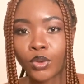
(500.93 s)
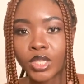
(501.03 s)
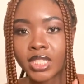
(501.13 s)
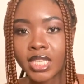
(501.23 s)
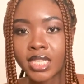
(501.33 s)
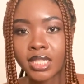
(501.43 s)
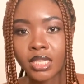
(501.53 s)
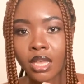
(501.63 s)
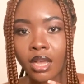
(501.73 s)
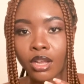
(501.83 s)

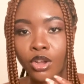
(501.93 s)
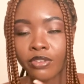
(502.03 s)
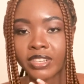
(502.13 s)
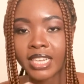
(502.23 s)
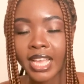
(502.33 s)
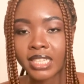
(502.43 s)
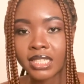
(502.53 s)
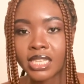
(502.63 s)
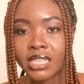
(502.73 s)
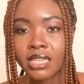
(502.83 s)
since
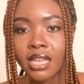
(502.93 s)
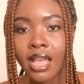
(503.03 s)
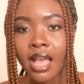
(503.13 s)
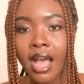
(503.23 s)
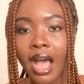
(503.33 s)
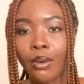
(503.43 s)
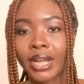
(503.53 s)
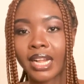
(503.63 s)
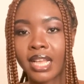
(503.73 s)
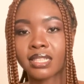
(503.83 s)
COVID-19, our
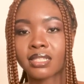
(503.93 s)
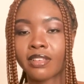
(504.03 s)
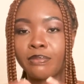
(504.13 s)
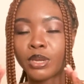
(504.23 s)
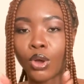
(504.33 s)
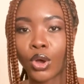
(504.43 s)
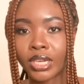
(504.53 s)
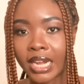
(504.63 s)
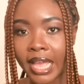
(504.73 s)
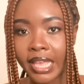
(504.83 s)
classes have been
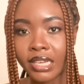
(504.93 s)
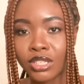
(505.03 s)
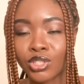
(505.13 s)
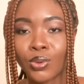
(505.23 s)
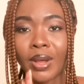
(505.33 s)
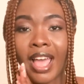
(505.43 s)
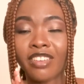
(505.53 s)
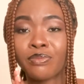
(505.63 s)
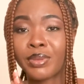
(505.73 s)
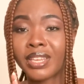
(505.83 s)
online. So
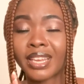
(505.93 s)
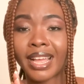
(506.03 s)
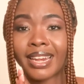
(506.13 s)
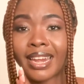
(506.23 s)
I've been